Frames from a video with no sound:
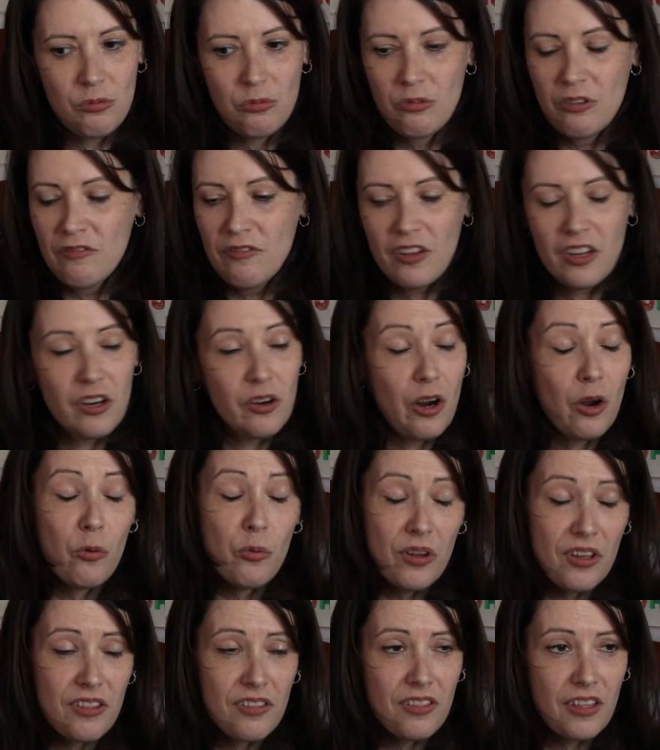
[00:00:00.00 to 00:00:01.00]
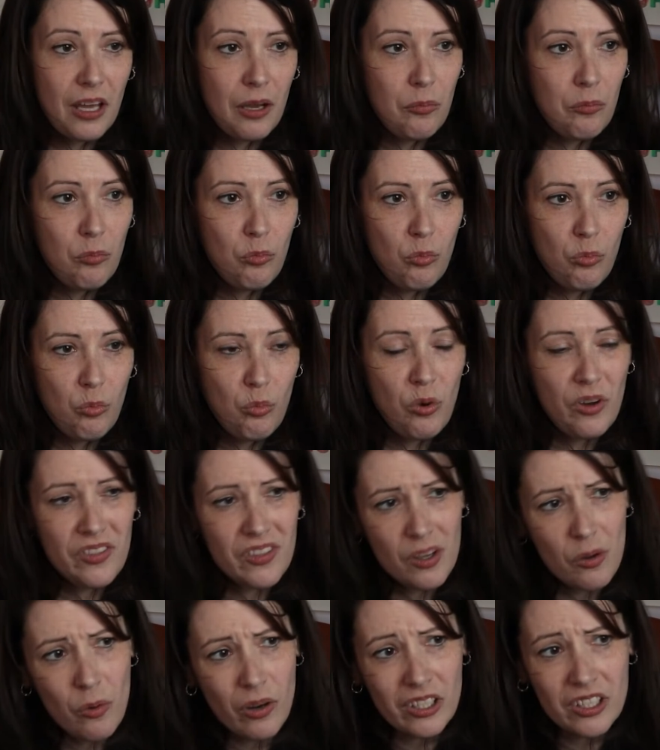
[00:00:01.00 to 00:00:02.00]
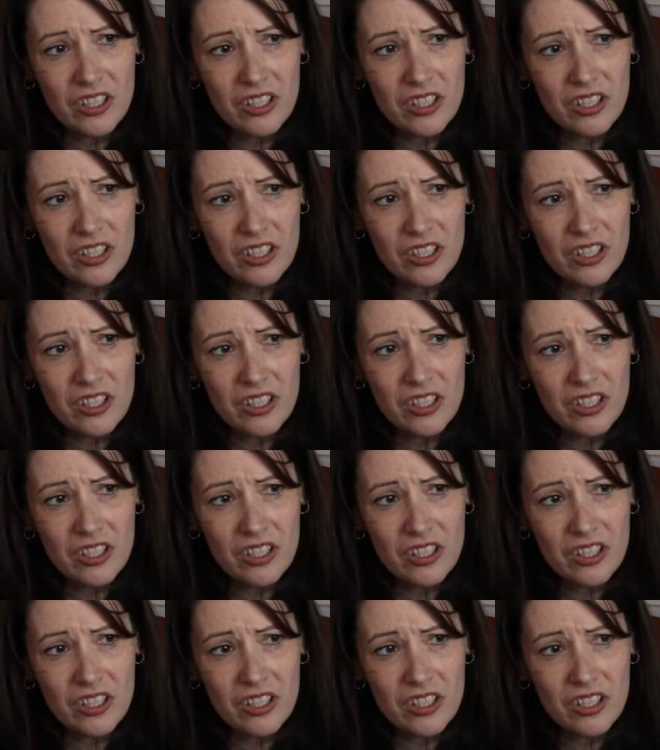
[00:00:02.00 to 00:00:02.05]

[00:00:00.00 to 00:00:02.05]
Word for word: we figure out with them what they